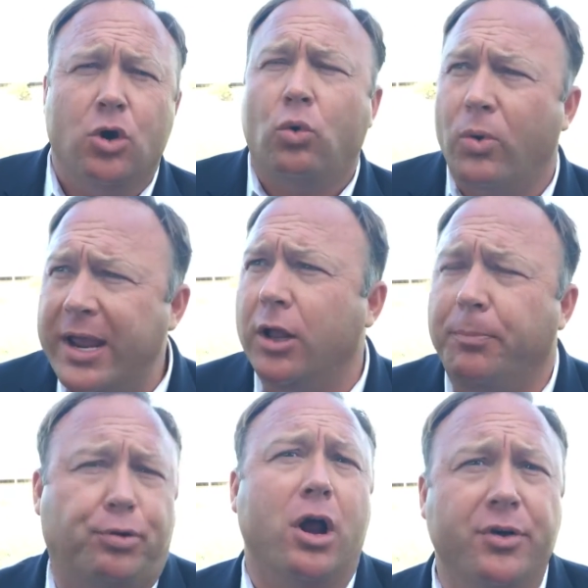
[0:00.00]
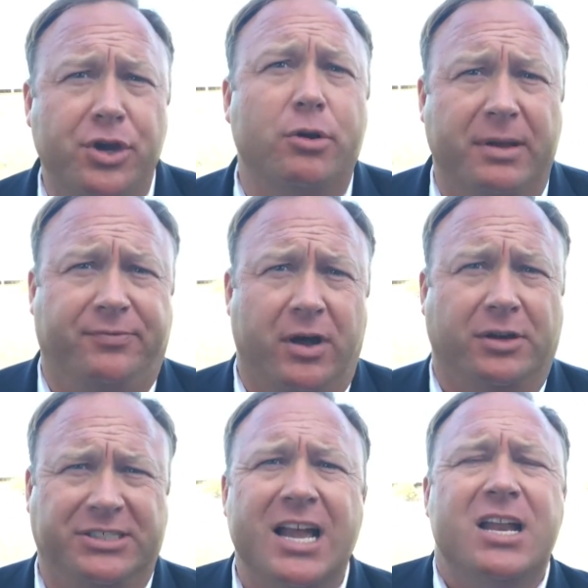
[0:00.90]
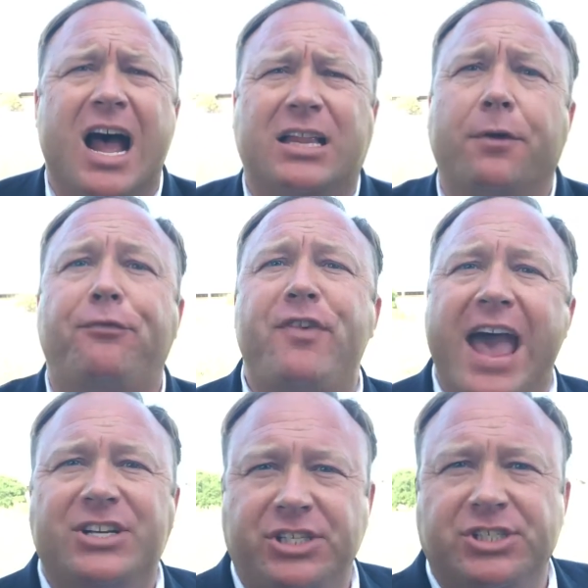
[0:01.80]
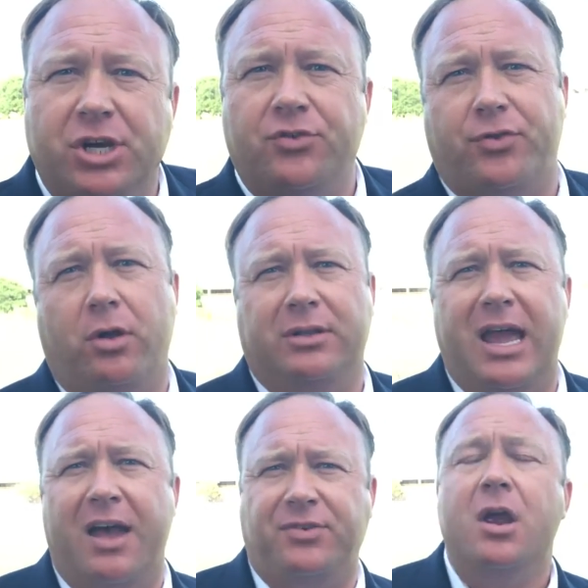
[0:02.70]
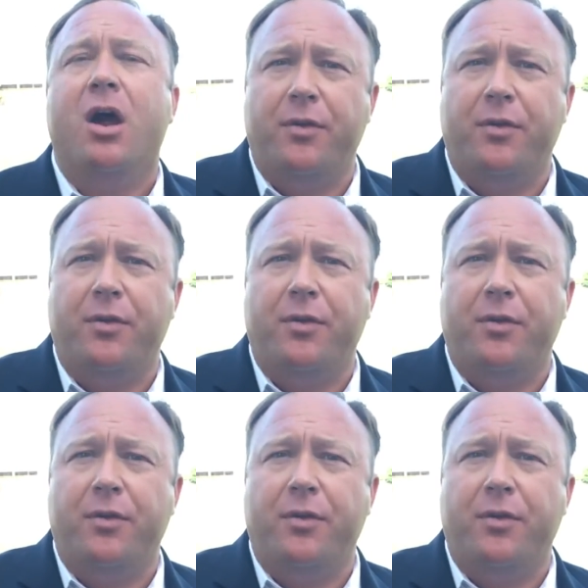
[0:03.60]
real pro-human folks, not the fascist-controlled left